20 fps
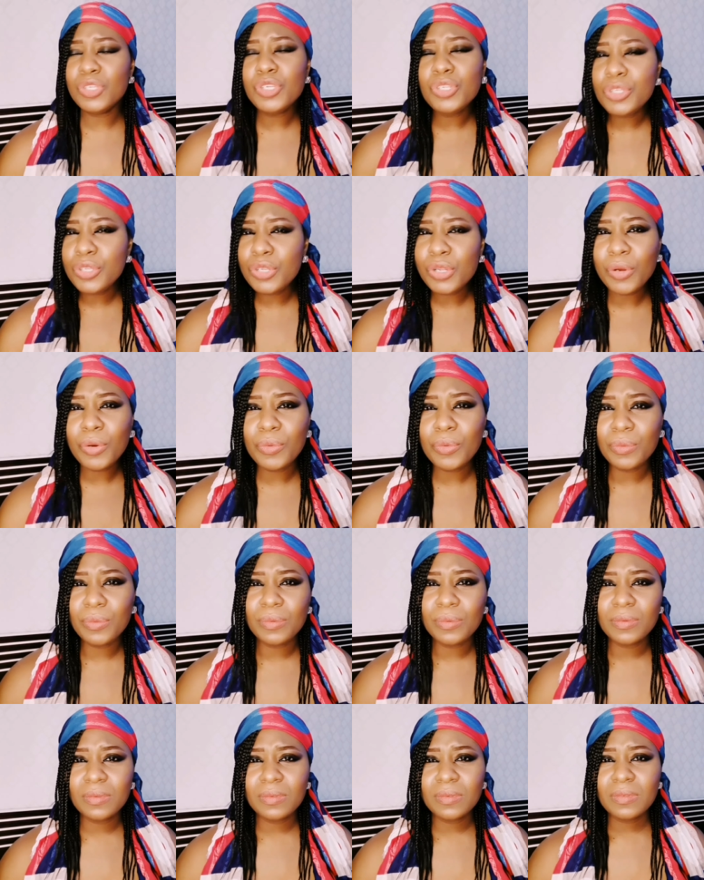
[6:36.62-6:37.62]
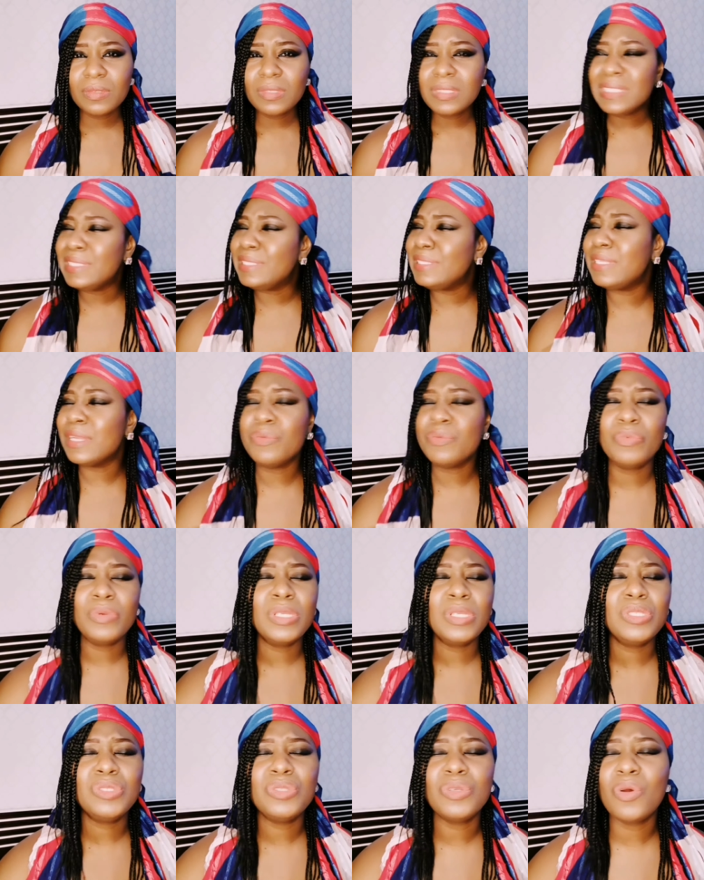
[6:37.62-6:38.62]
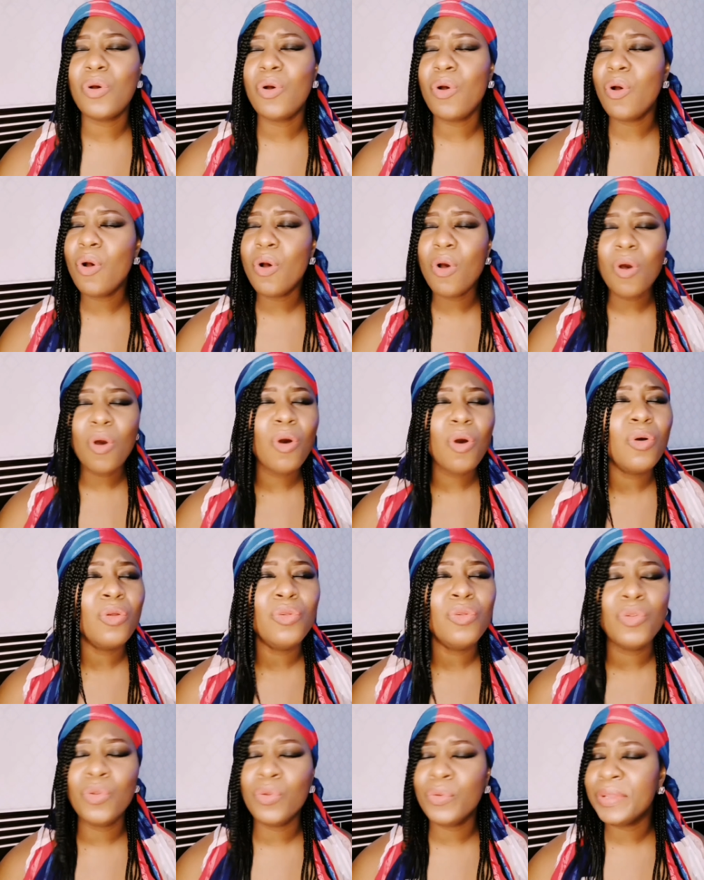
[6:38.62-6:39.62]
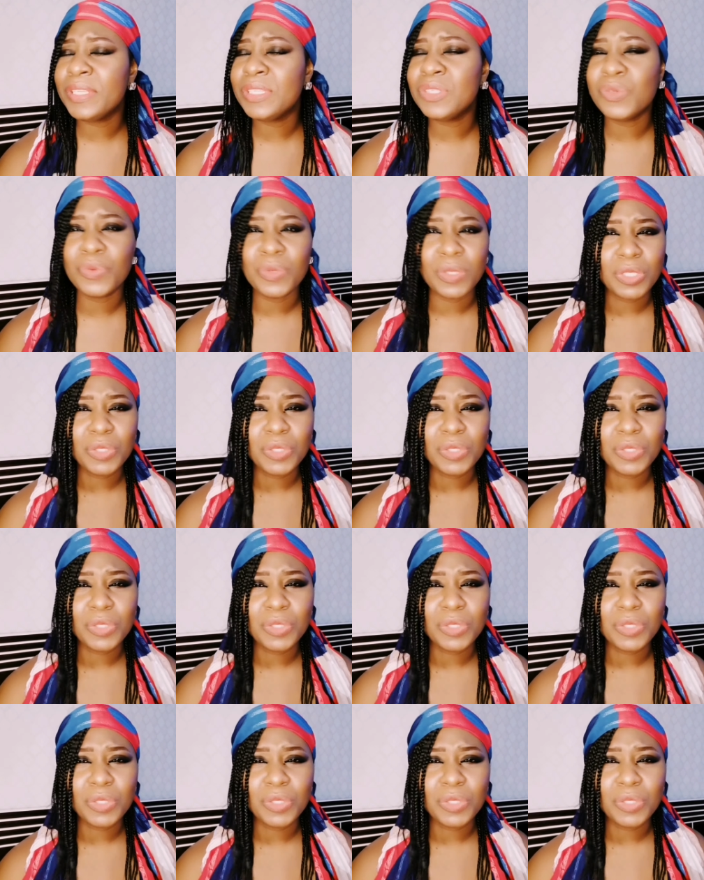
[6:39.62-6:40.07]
You know, there is always